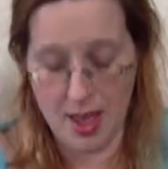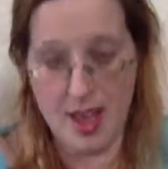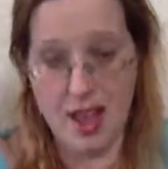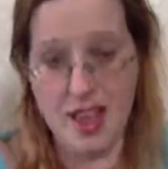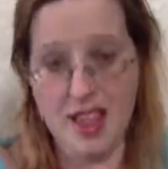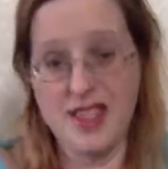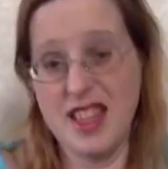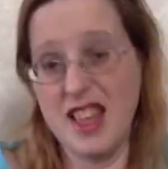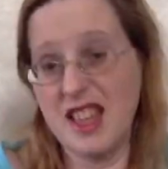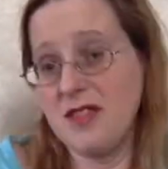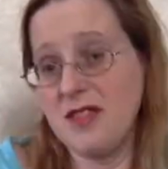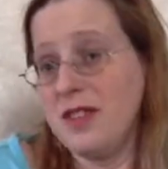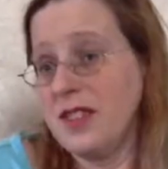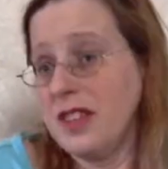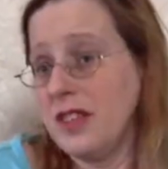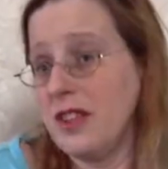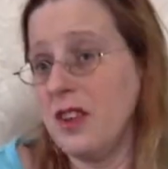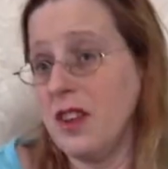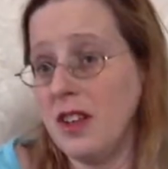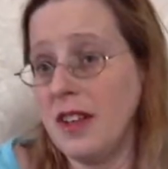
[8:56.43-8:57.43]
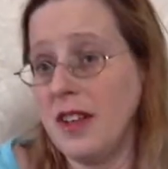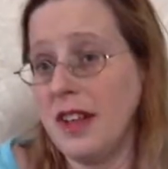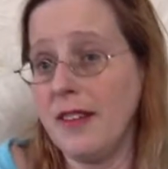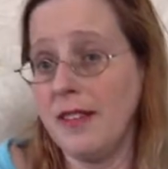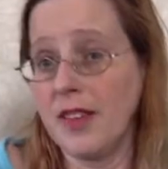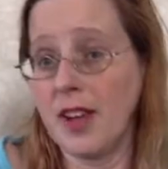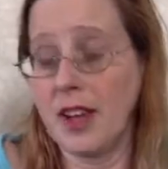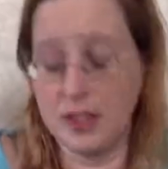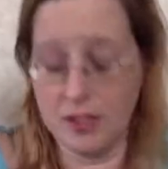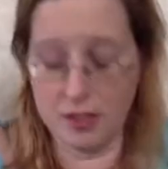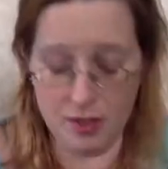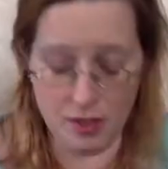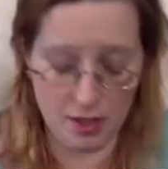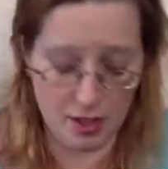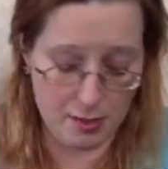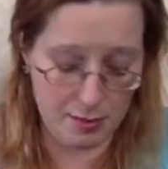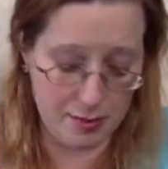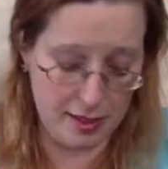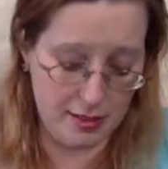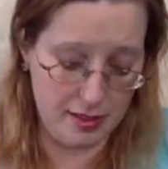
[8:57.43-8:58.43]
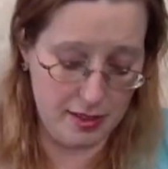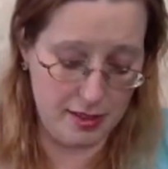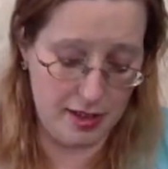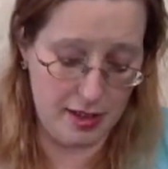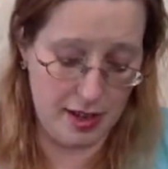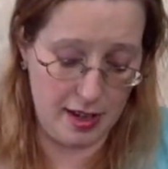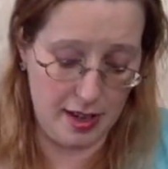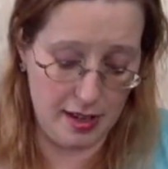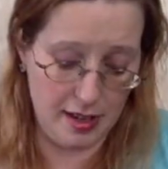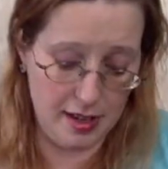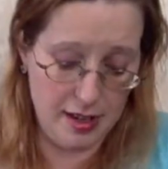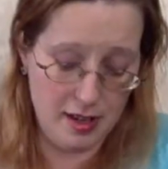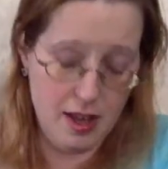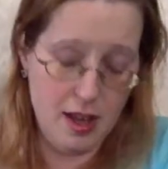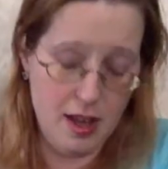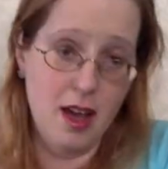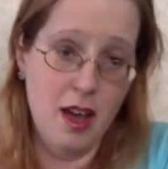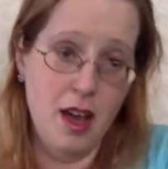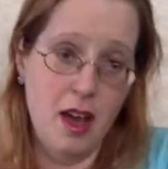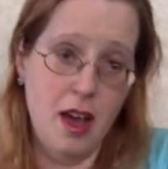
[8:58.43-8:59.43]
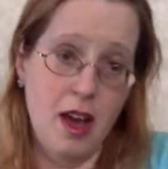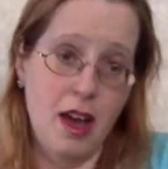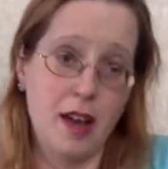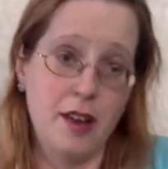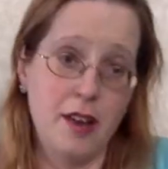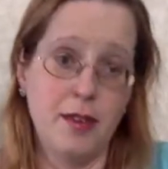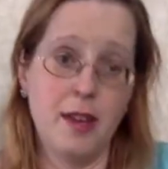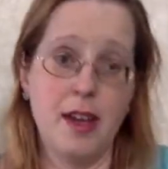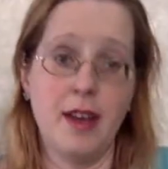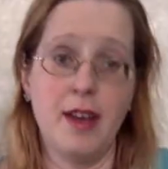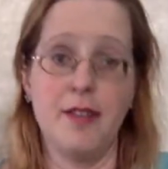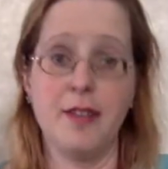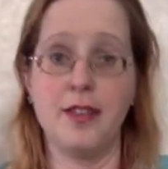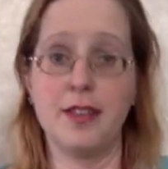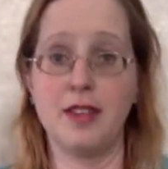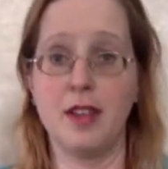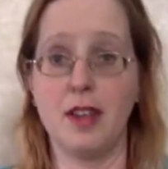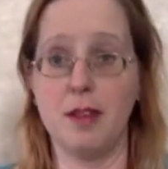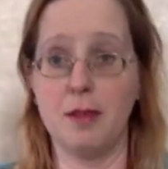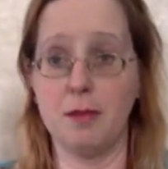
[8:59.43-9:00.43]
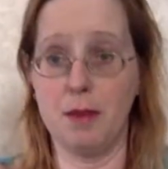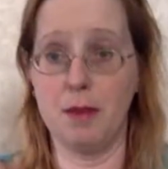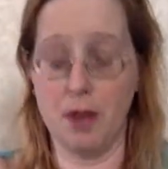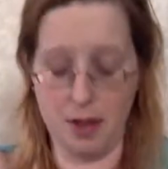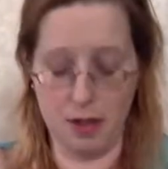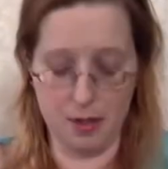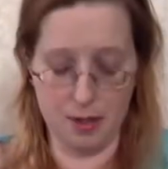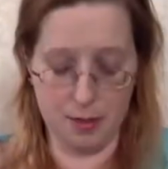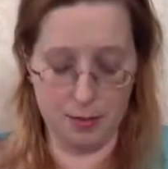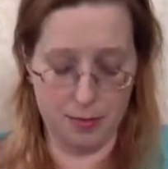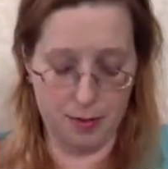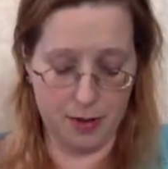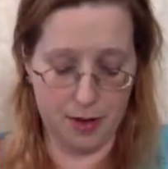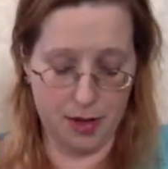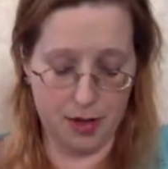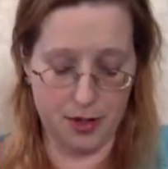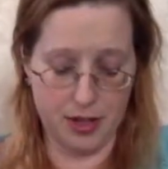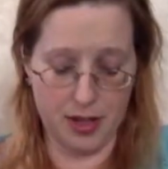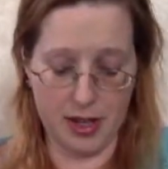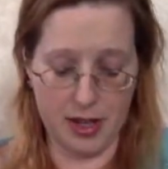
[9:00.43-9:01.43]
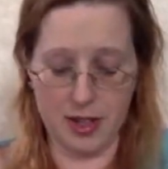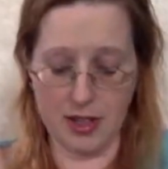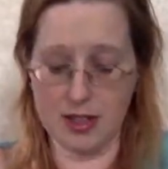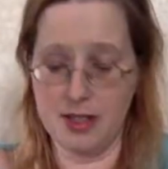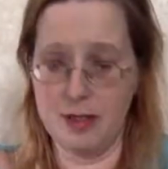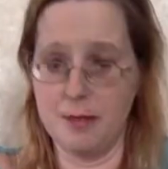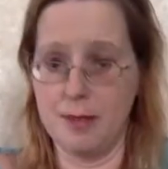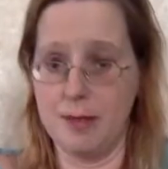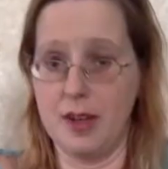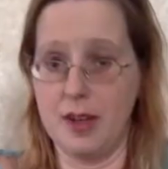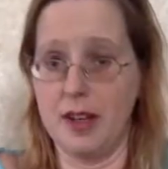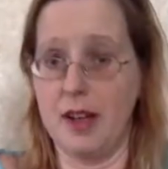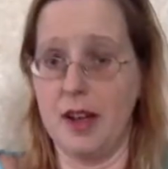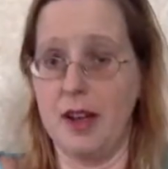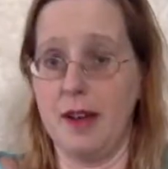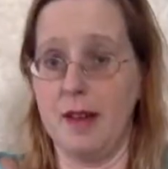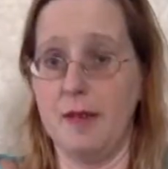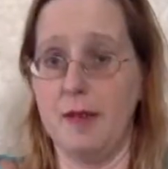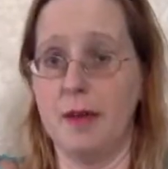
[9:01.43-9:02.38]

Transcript: And that's really all I've got to talk about today. I do have some other projects, but I